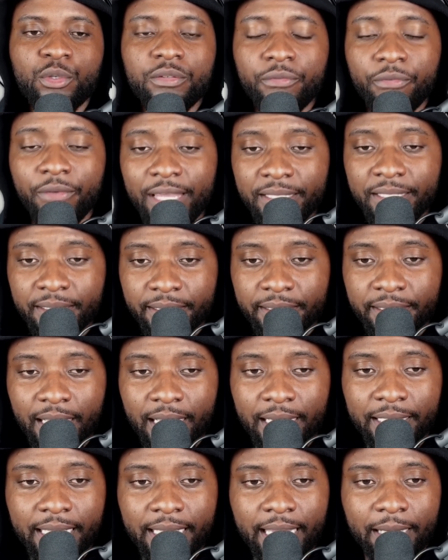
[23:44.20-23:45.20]
who's
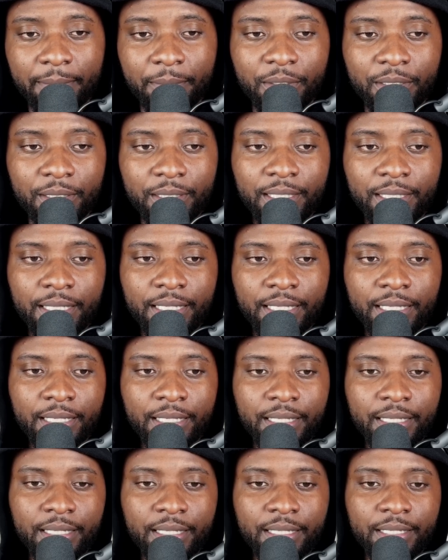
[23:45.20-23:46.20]
faceless on camera,
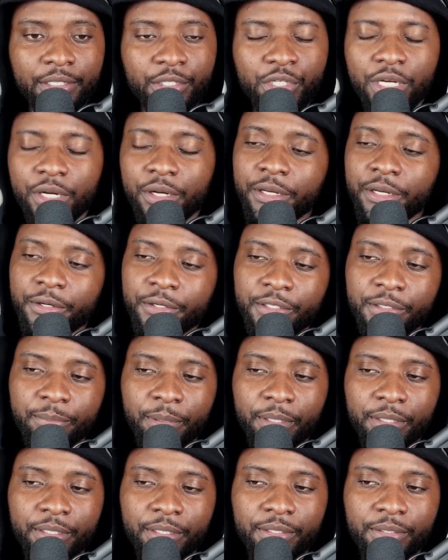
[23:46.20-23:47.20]
sharing her
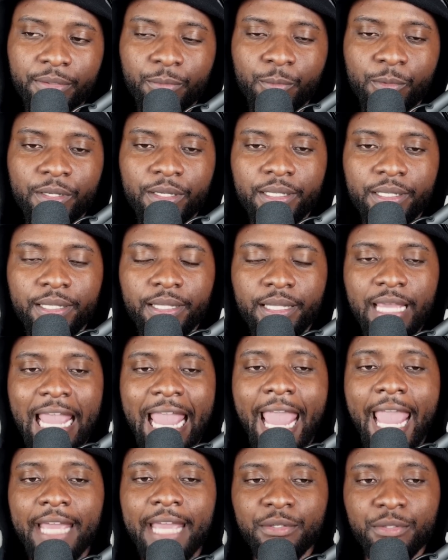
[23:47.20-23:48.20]
experience with
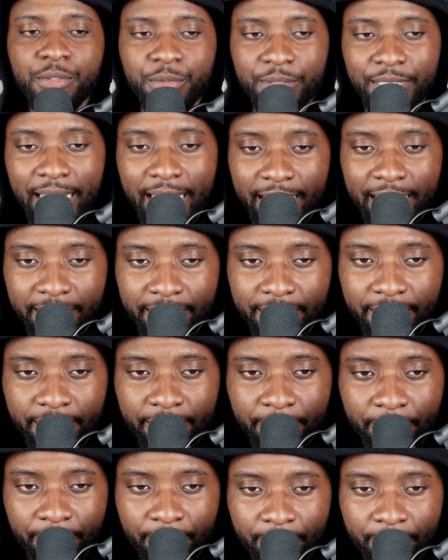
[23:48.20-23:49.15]
Andrew Tate.